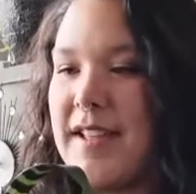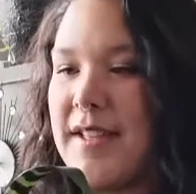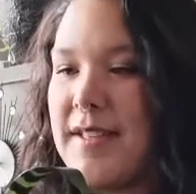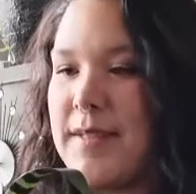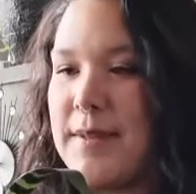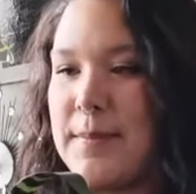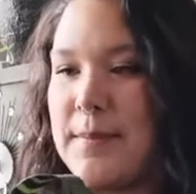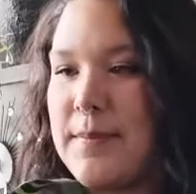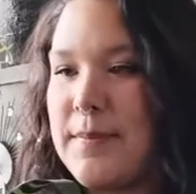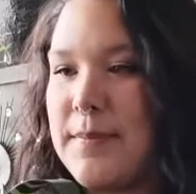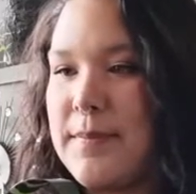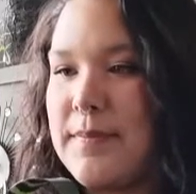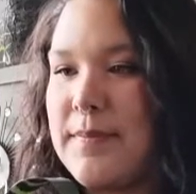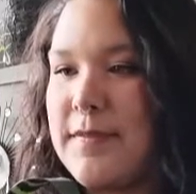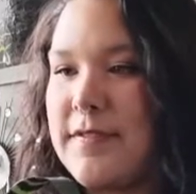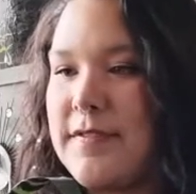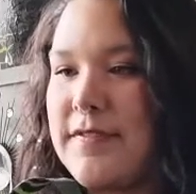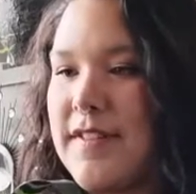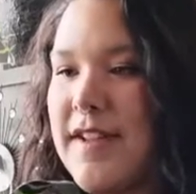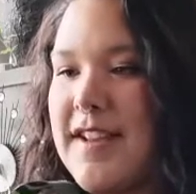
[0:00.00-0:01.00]
The
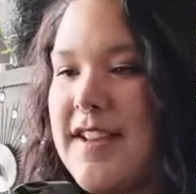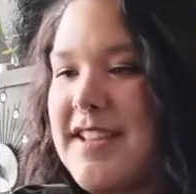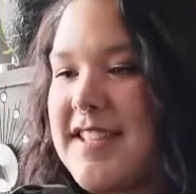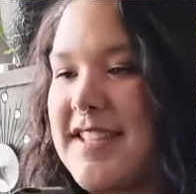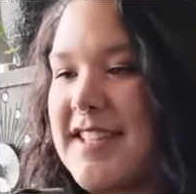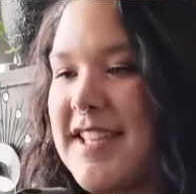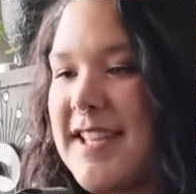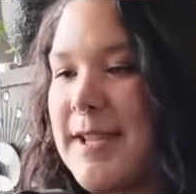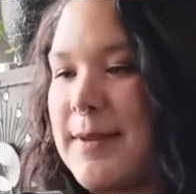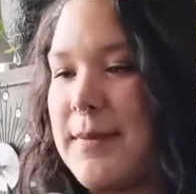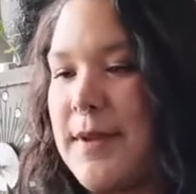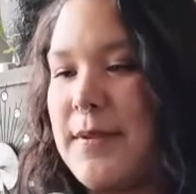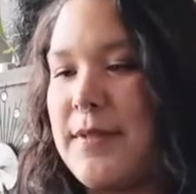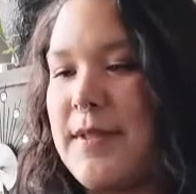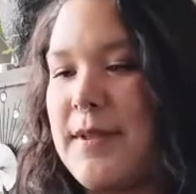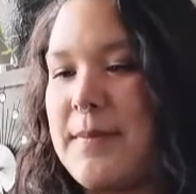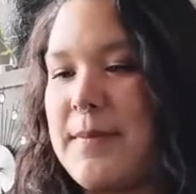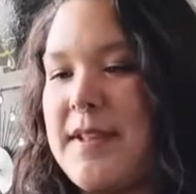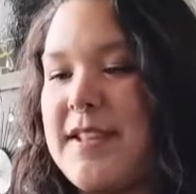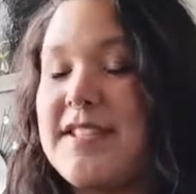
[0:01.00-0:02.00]
funnest thing about
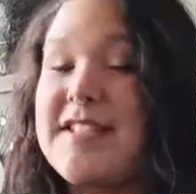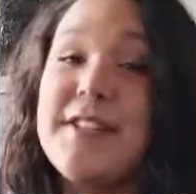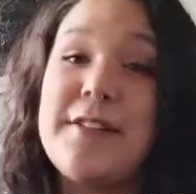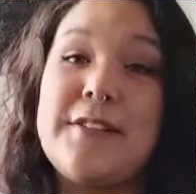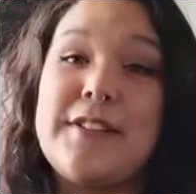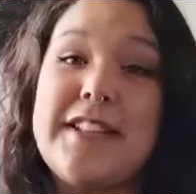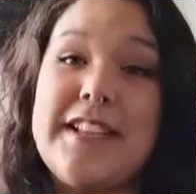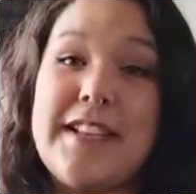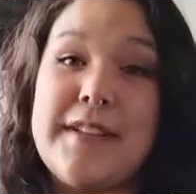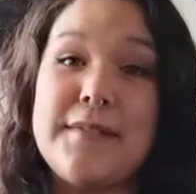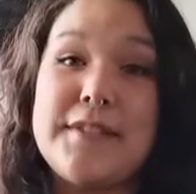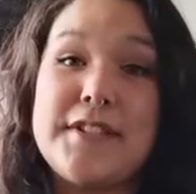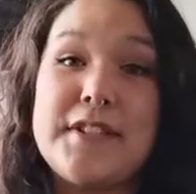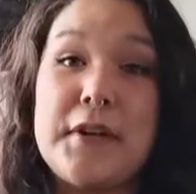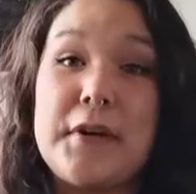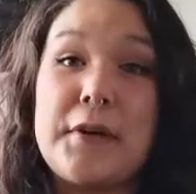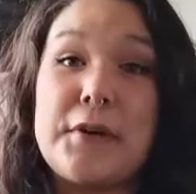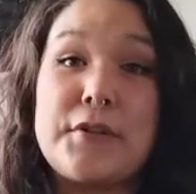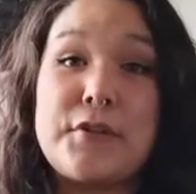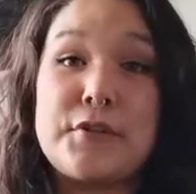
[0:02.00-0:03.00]
them is their leaves.
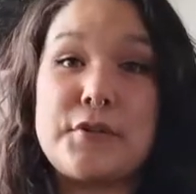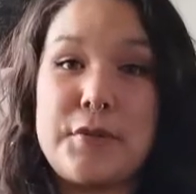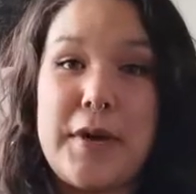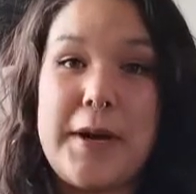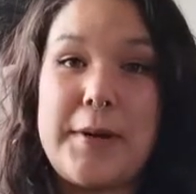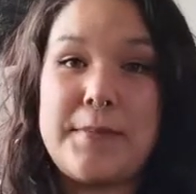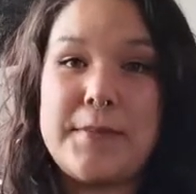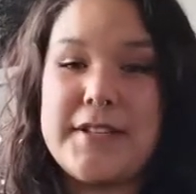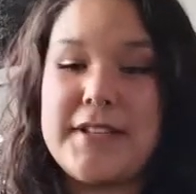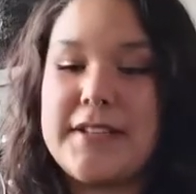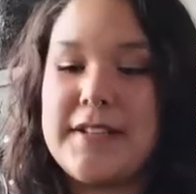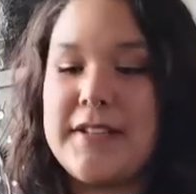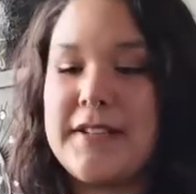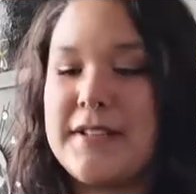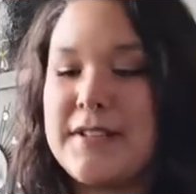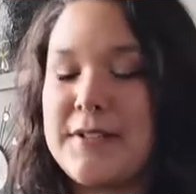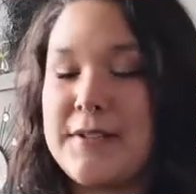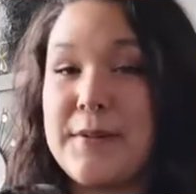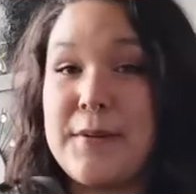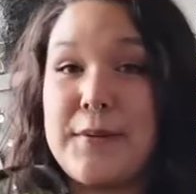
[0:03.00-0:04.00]
They're striped.
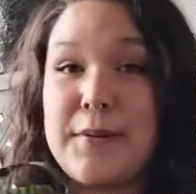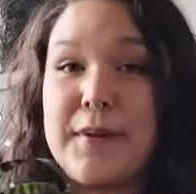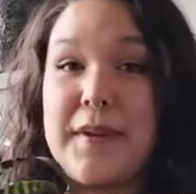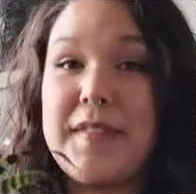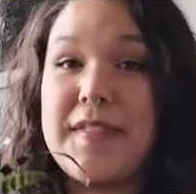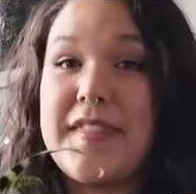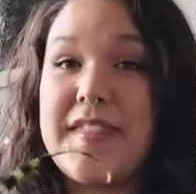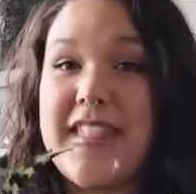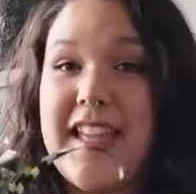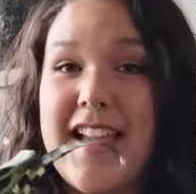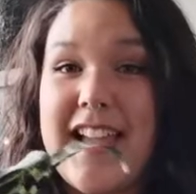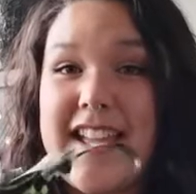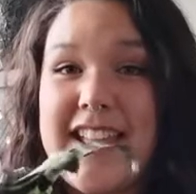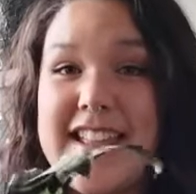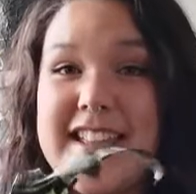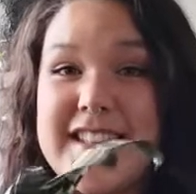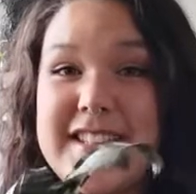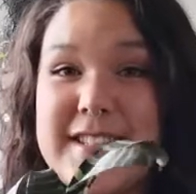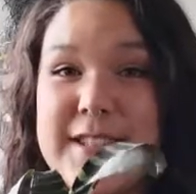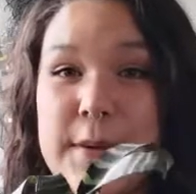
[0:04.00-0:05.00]
So that
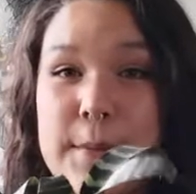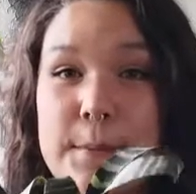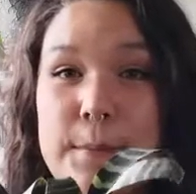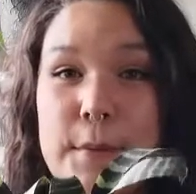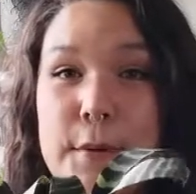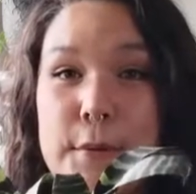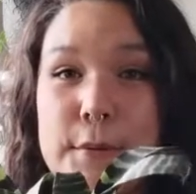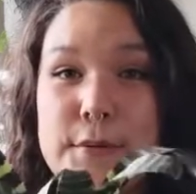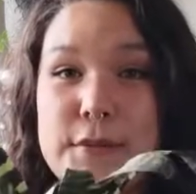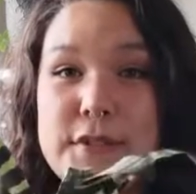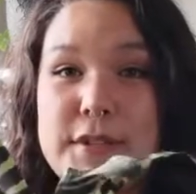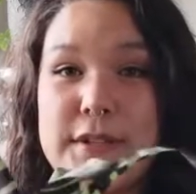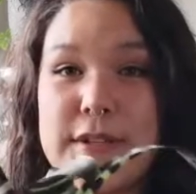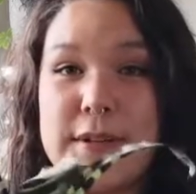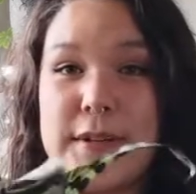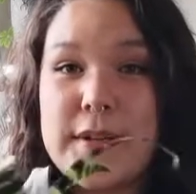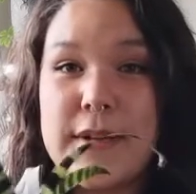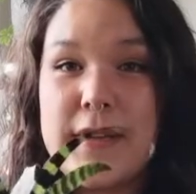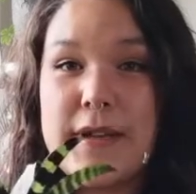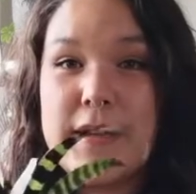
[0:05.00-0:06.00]
is the most
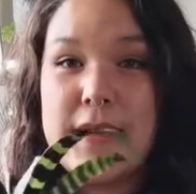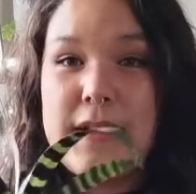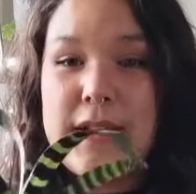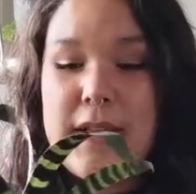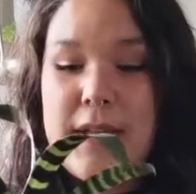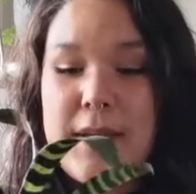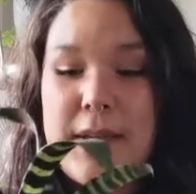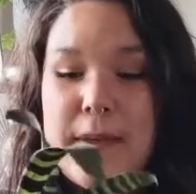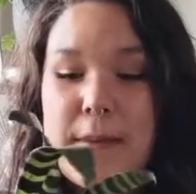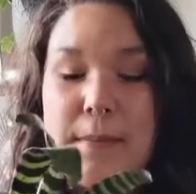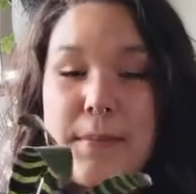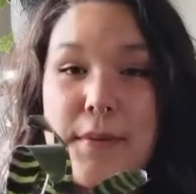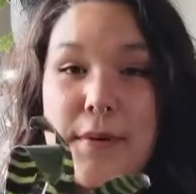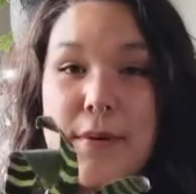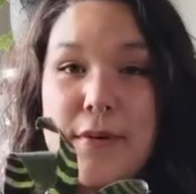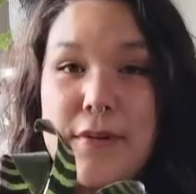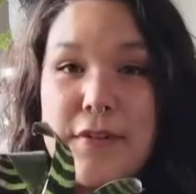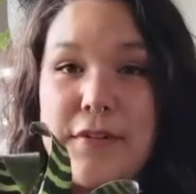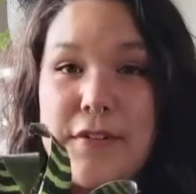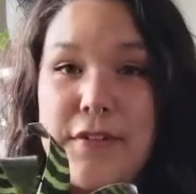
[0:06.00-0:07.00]

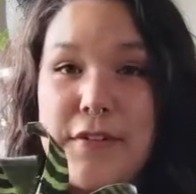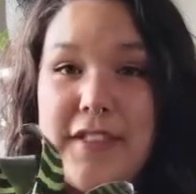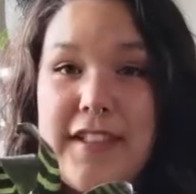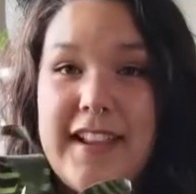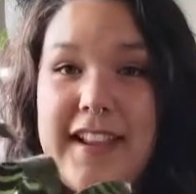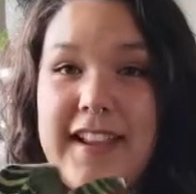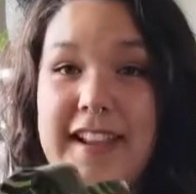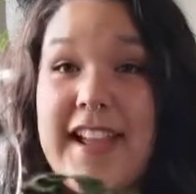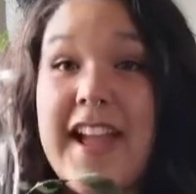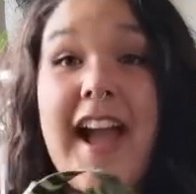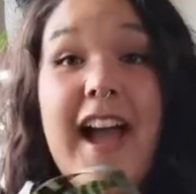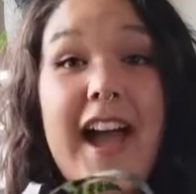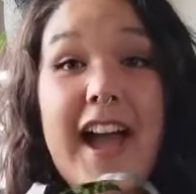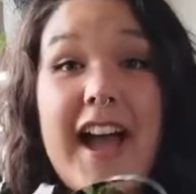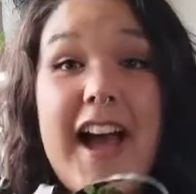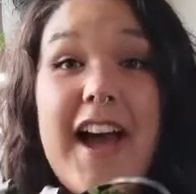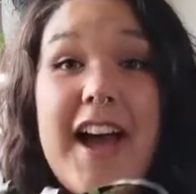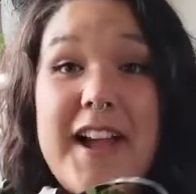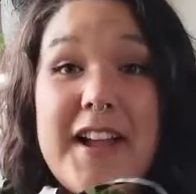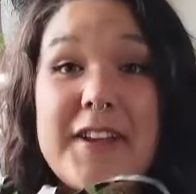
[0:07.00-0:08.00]
beautiful thing
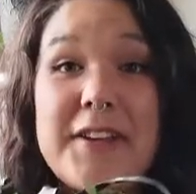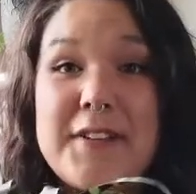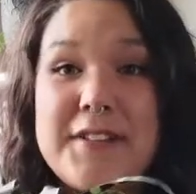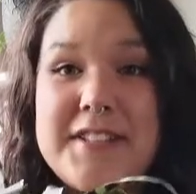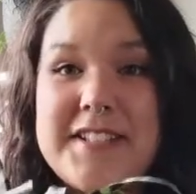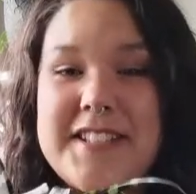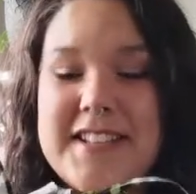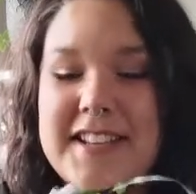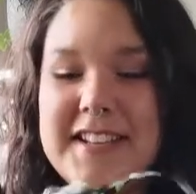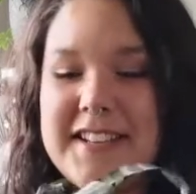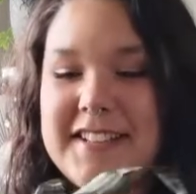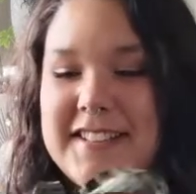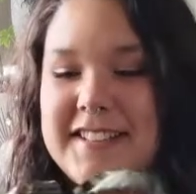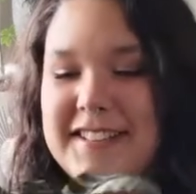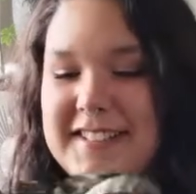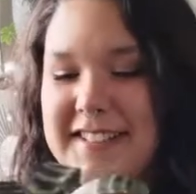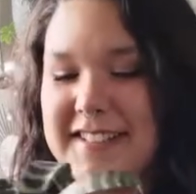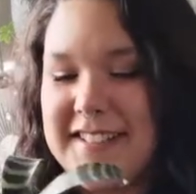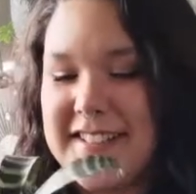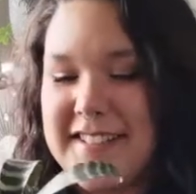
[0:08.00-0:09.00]
I could see.
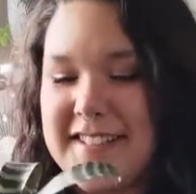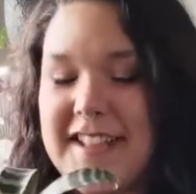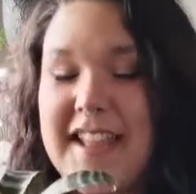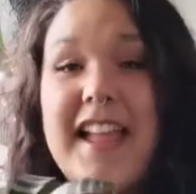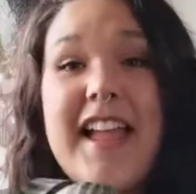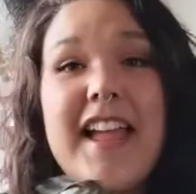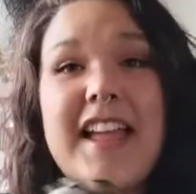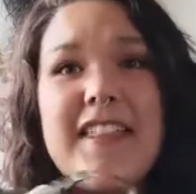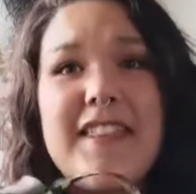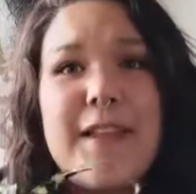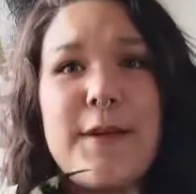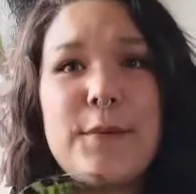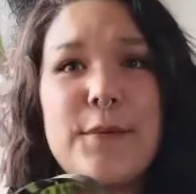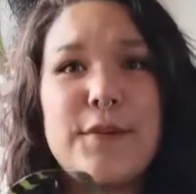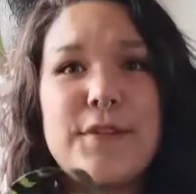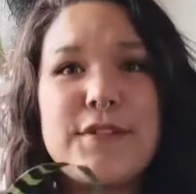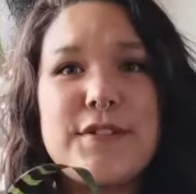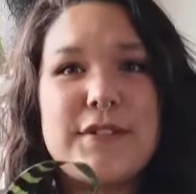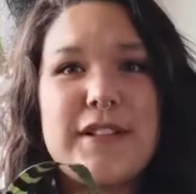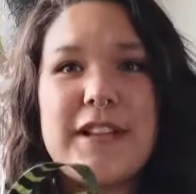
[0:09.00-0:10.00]
And they
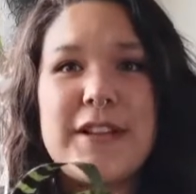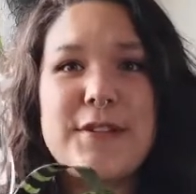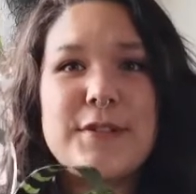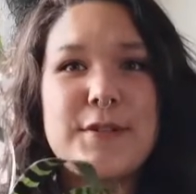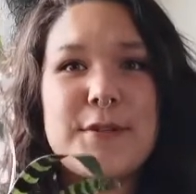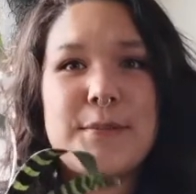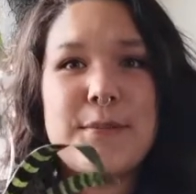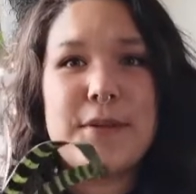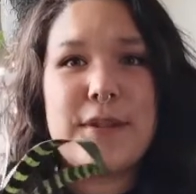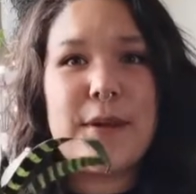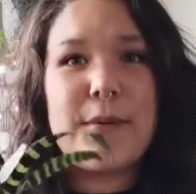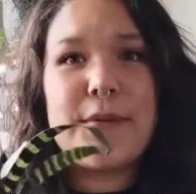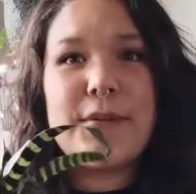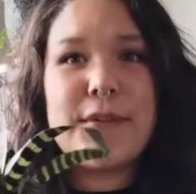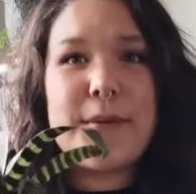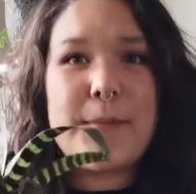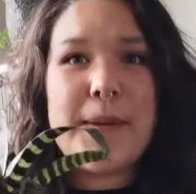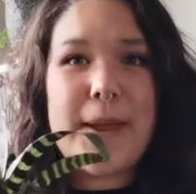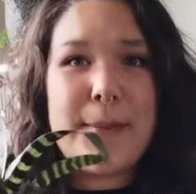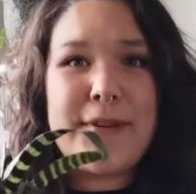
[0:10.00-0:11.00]
weren't like super, they were on
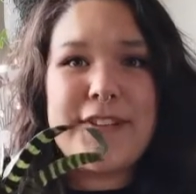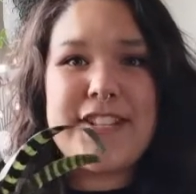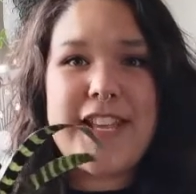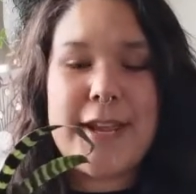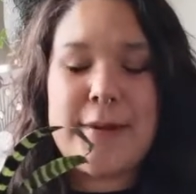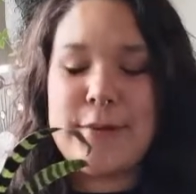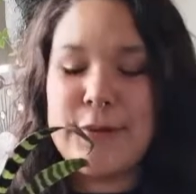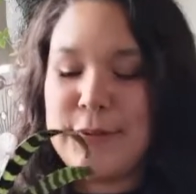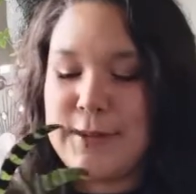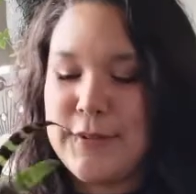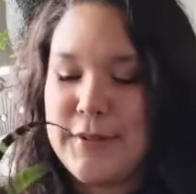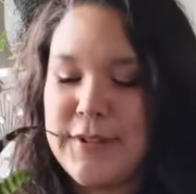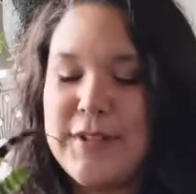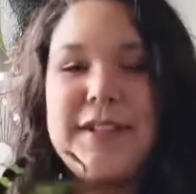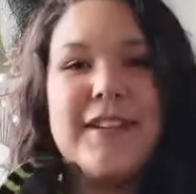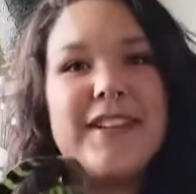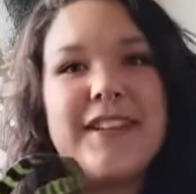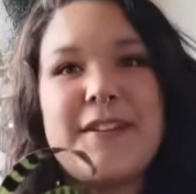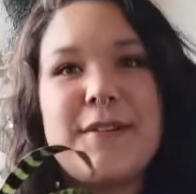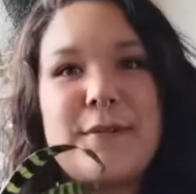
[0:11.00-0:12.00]
the baby table,
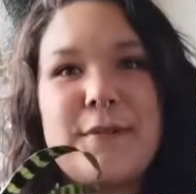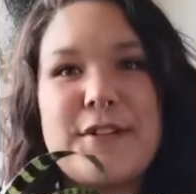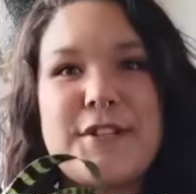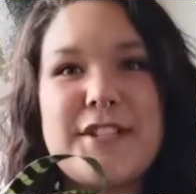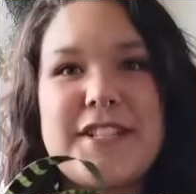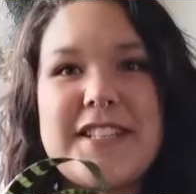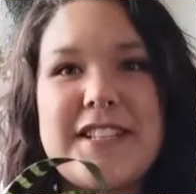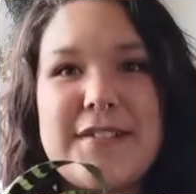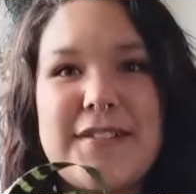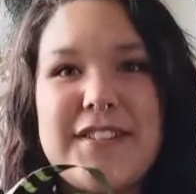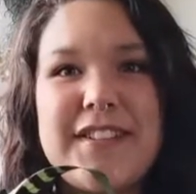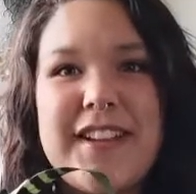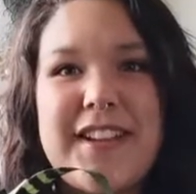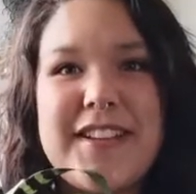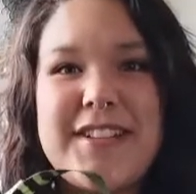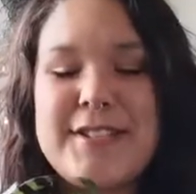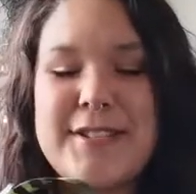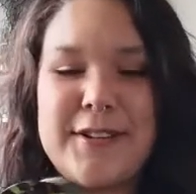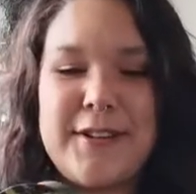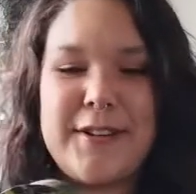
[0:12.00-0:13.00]
which is even
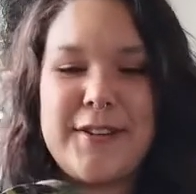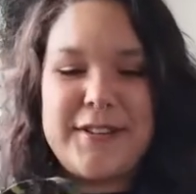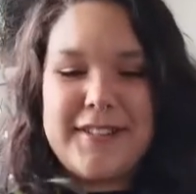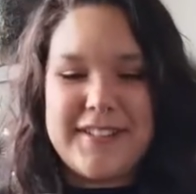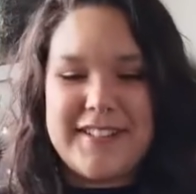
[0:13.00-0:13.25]
nicer.